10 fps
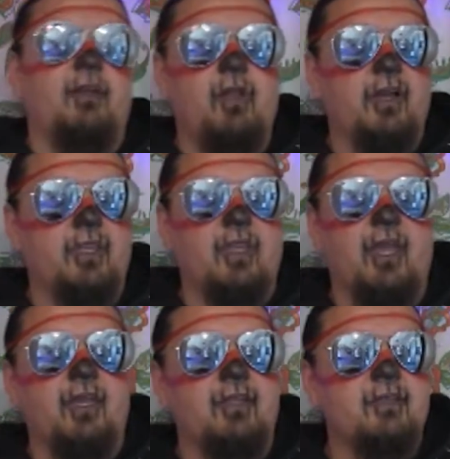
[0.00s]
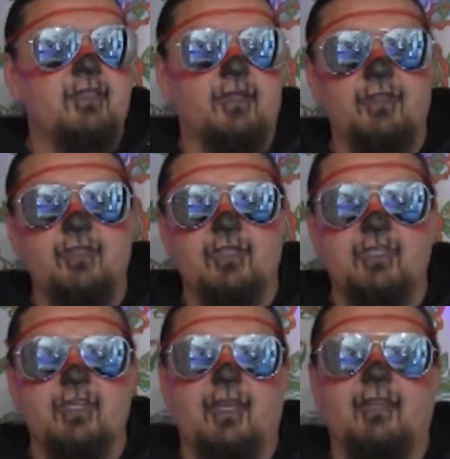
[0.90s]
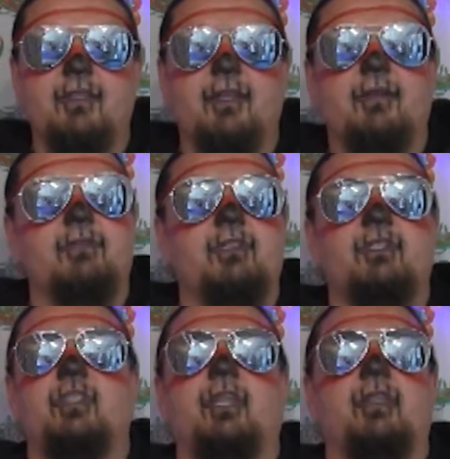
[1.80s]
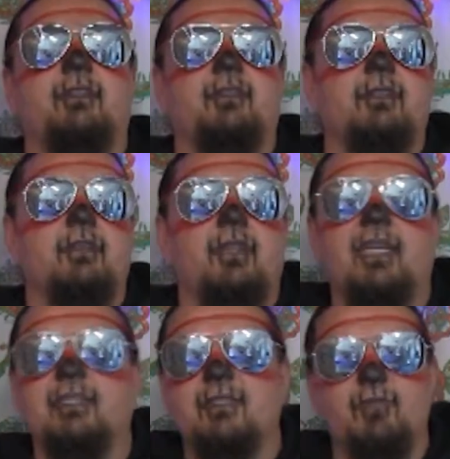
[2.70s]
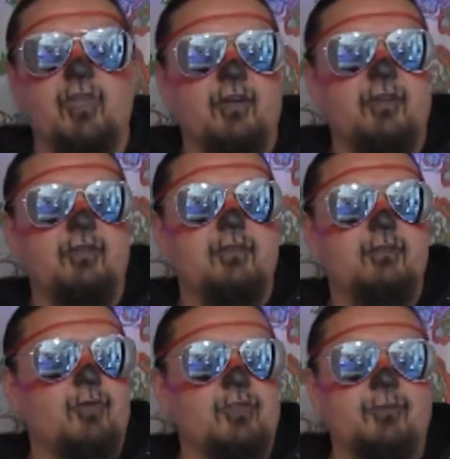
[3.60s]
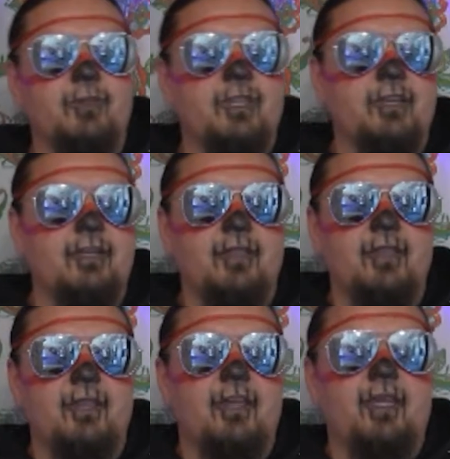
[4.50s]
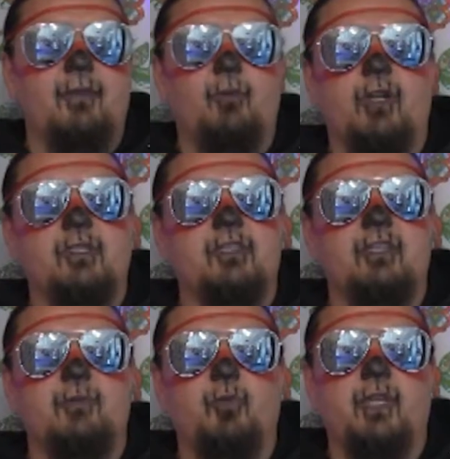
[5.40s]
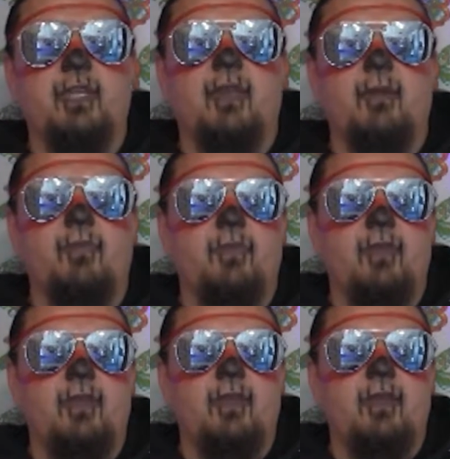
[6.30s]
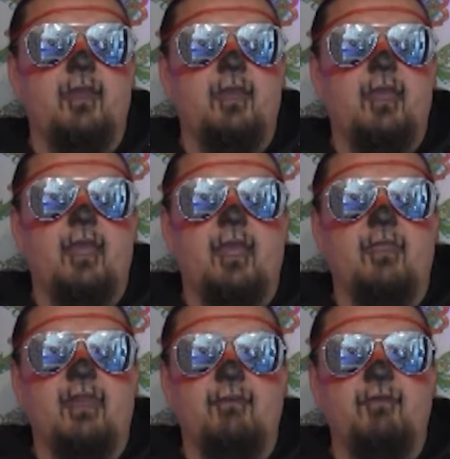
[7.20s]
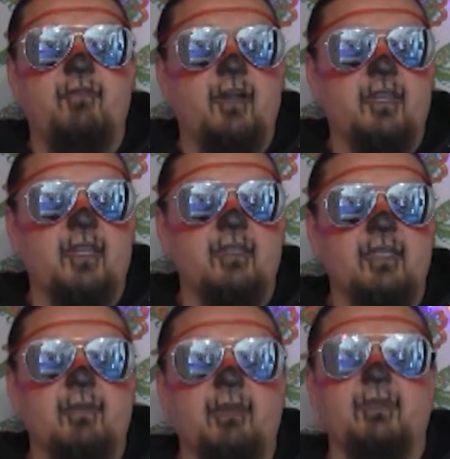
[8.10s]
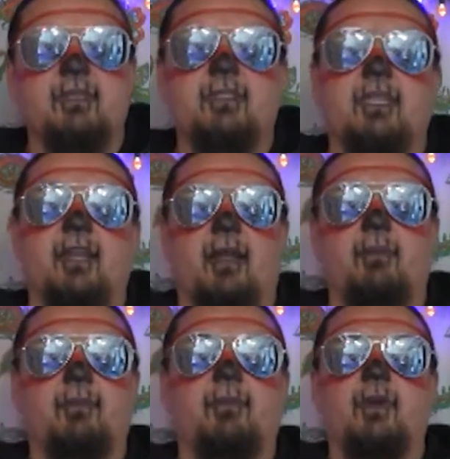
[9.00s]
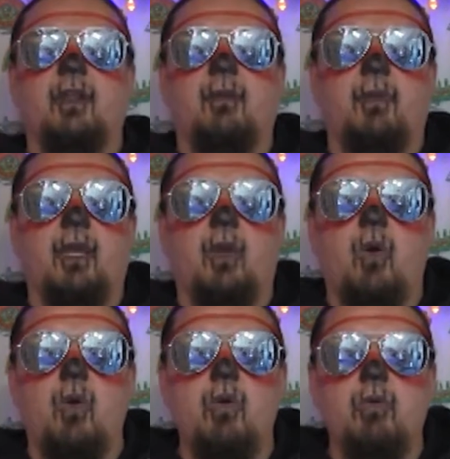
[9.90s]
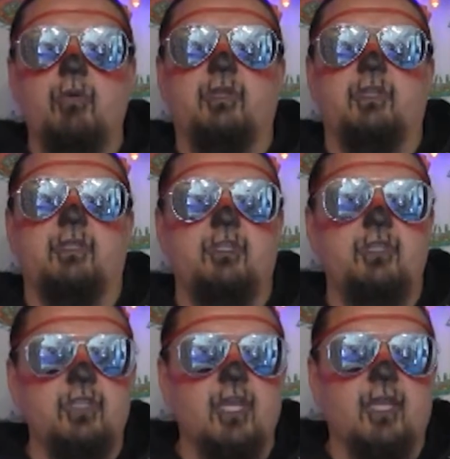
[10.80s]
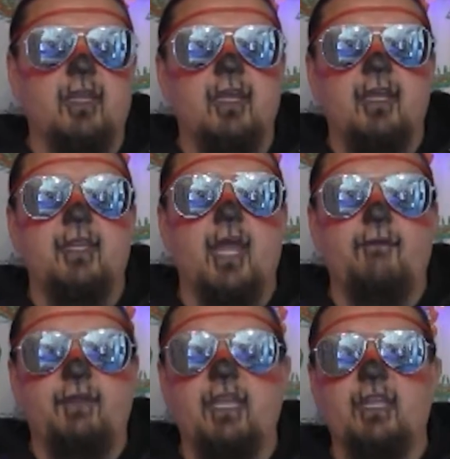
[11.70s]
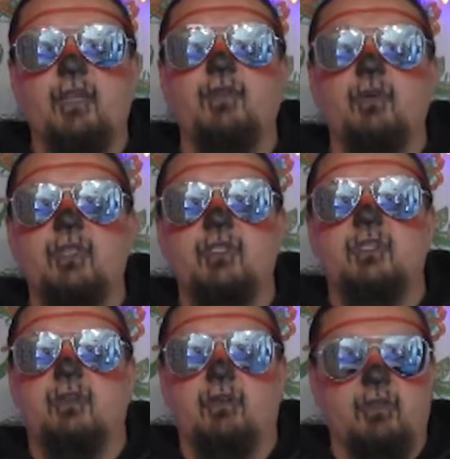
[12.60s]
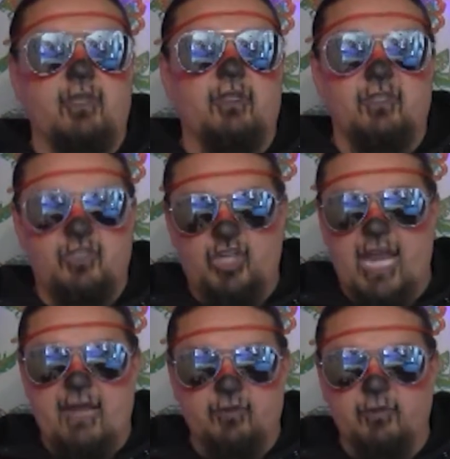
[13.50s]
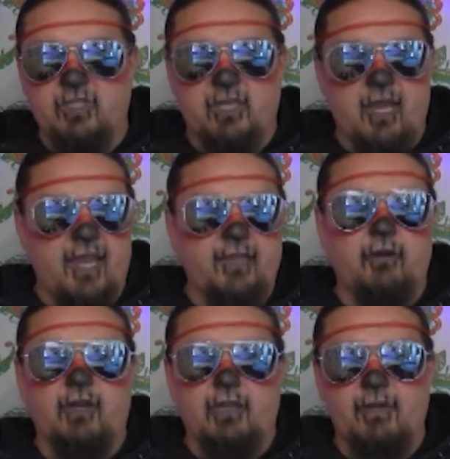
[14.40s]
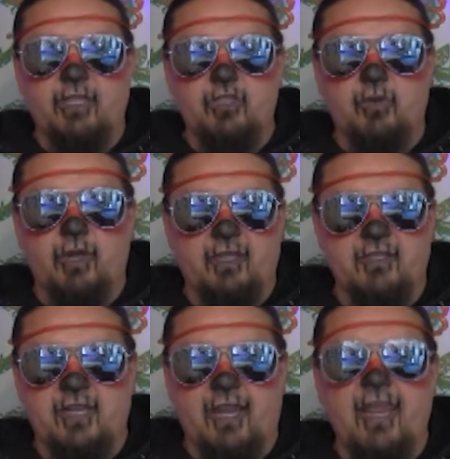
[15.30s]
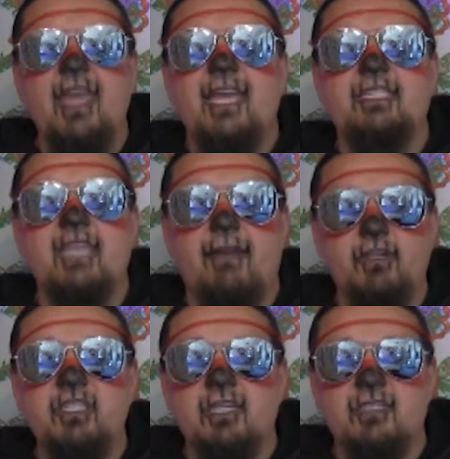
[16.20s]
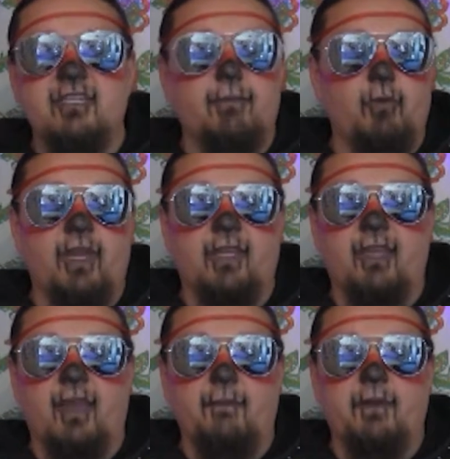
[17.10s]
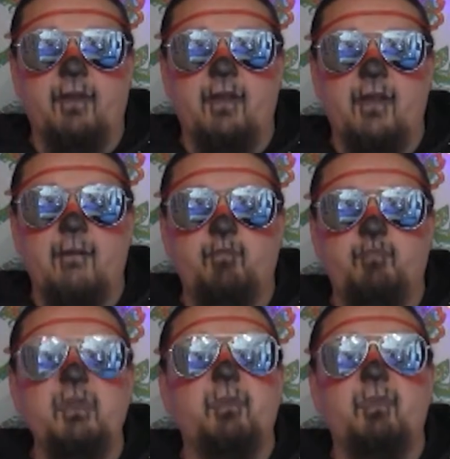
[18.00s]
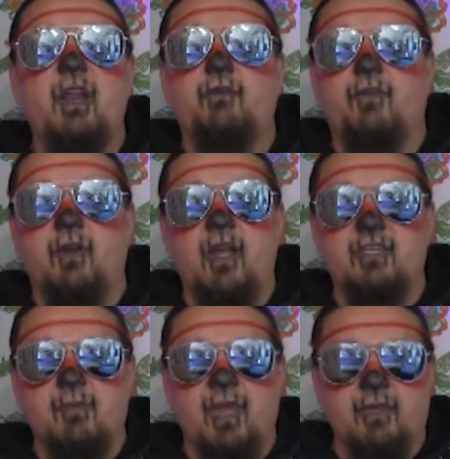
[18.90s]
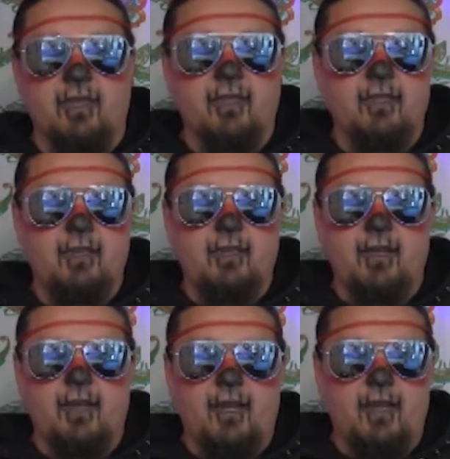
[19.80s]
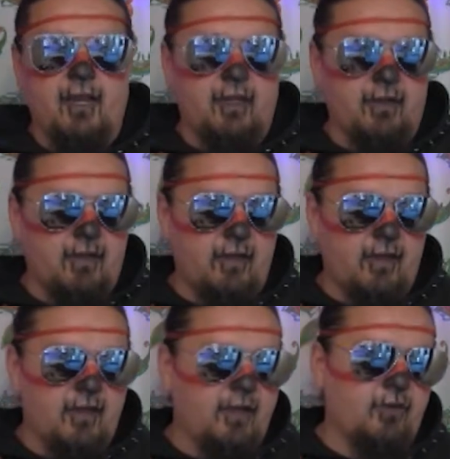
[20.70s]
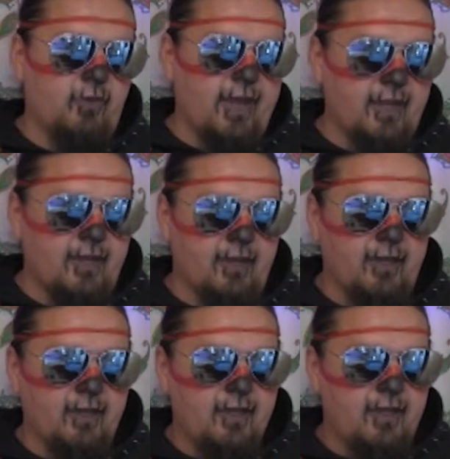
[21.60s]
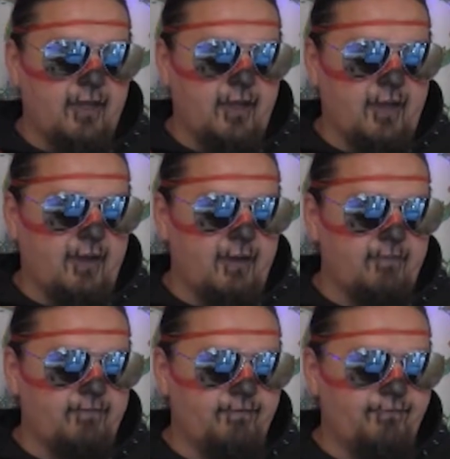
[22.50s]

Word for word: o'clock at night, the sun had just set. I'm just chilling, ate some dinner, smoked some weed, watching Sleepaway Camp. And that fucking ending made me sit up. And I'm like, holy shit. Now, if any of you in this in this chat room tonight, or anybody joining us tonight, has never seen Sleepaway Camp, be prepared for an awesome ending, uh, a great ending. Um,